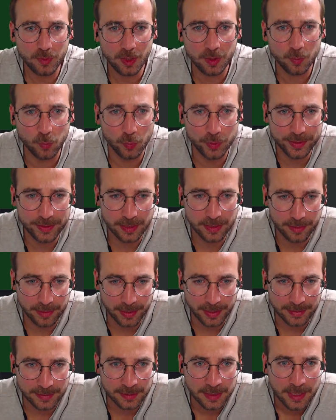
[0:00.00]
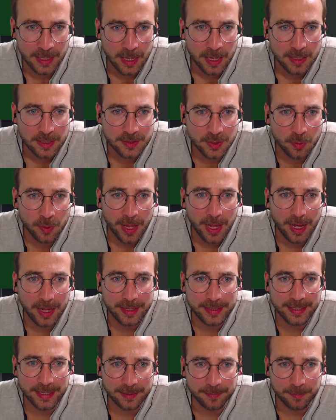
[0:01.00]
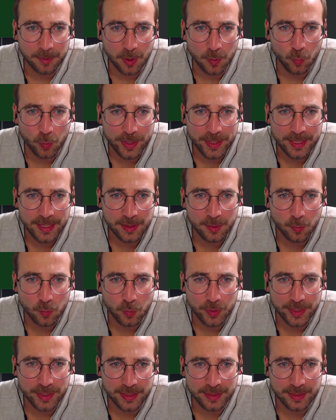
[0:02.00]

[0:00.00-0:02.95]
we did that. So yeah, we